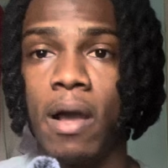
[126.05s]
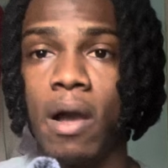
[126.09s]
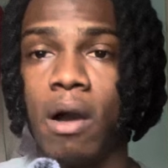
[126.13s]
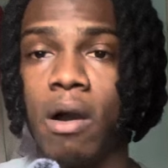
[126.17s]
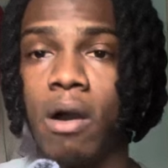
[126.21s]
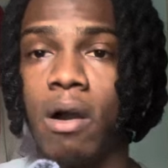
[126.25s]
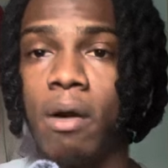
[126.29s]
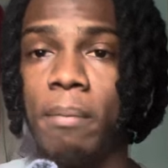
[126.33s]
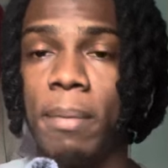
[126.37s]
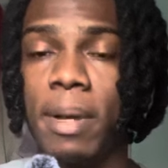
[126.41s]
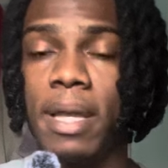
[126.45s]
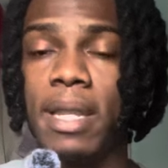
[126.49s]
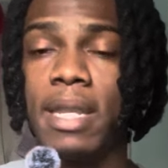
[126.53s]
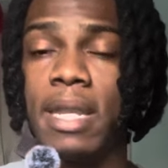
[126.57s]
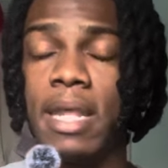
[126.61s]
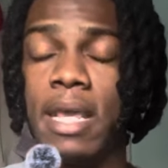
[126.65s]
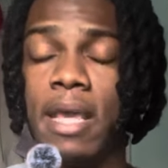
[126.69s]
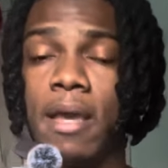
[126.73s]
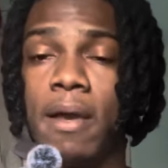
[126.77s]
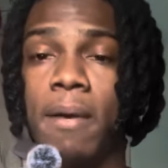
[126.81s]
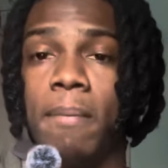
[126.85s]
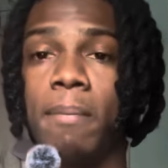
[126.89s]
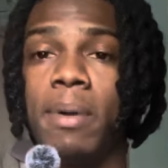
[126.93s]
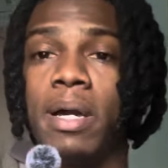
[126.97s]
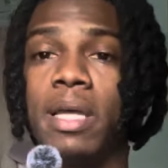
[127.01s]

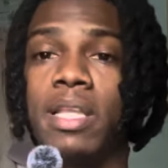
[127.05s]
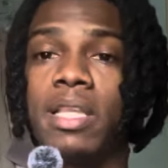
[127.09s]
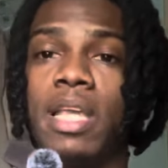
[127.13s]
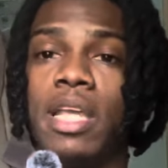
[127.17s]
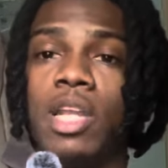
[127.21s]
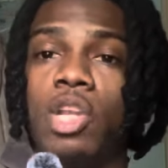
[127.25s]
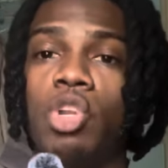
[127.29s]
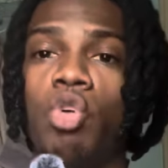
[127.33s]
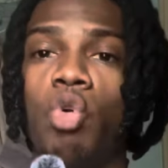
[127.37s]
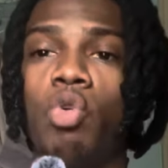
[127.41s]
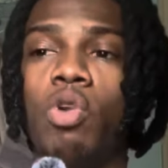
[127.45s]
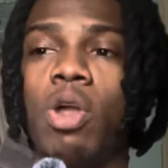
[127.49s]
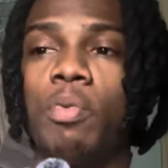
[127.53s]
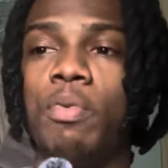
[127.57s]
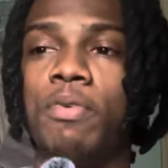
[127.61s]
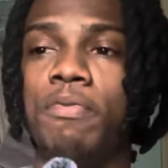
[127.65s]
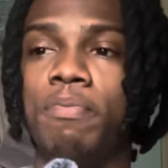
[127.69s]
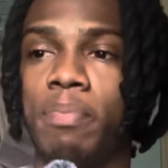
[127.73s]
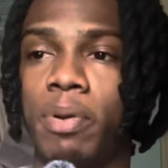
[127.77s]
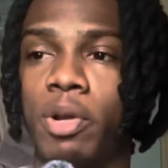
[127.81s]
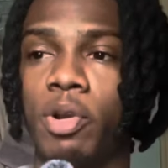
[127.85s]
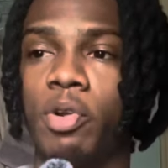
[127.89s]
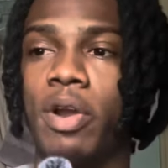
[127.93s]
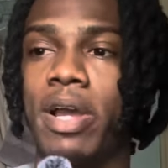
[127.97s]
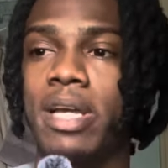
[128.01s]
idea, but I think now that we've
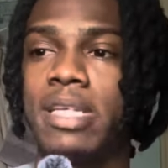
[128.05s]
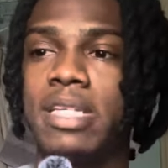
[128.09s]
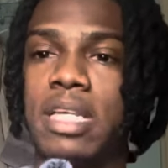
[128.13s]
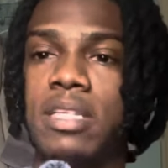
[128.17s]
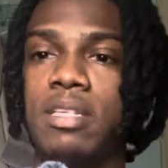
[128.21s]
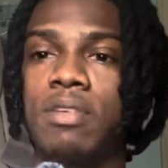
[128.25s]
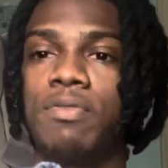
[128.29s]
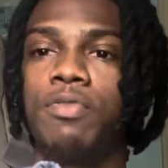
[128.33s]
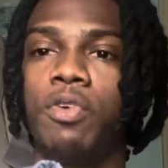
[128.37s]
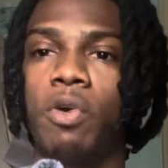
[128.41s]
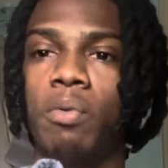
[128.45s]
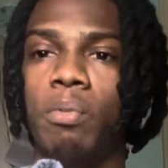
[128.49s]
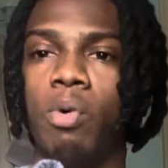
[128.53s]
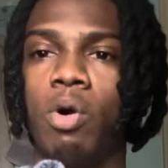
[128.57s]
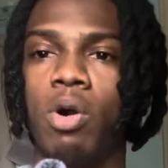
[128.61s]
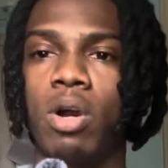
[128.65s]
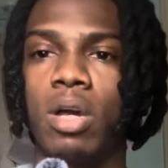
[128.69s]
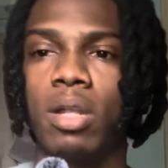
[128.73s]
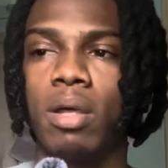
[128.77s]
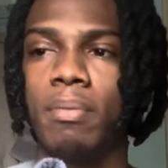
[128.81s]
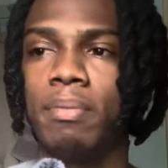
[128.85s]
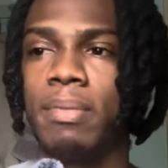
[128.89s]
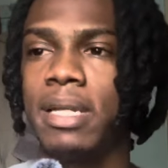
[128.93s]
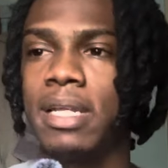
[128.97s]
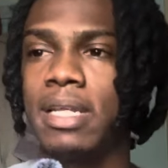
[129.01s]
progressed as a football
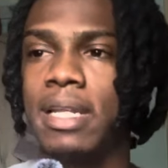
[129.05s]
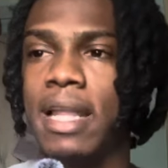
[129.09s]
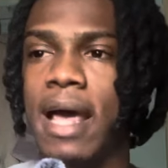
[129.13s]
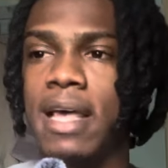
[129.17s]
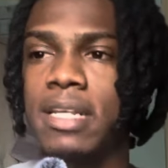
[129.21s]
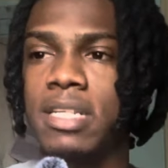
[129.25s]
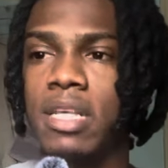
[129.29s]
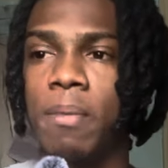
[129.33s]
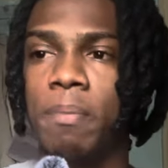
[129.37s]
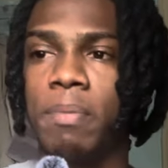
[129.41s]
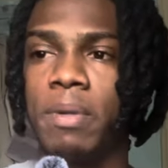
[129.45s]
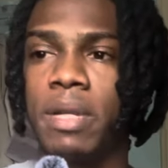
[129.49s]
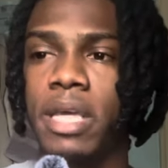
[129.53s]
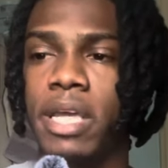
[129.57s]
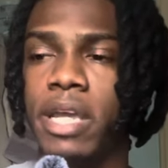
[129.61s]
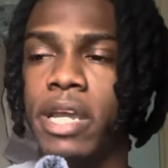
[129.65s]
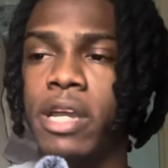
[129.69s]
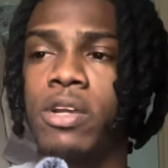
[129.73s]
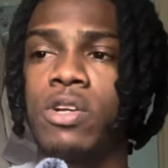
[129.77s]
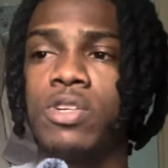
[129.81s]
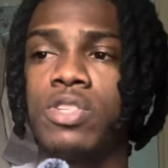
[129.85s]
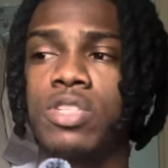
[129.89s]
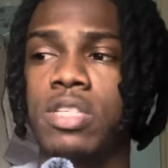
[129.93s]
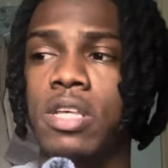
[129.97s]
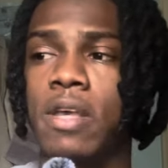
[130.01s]
club in the last couple of
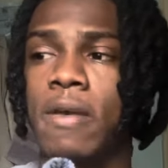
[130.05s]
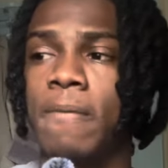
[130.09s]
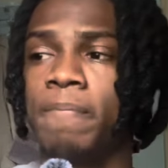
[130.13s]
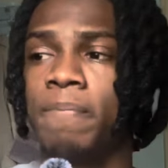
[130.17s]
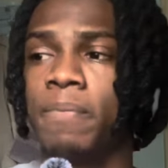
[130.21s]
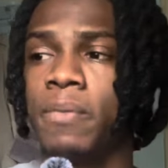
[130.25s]
years,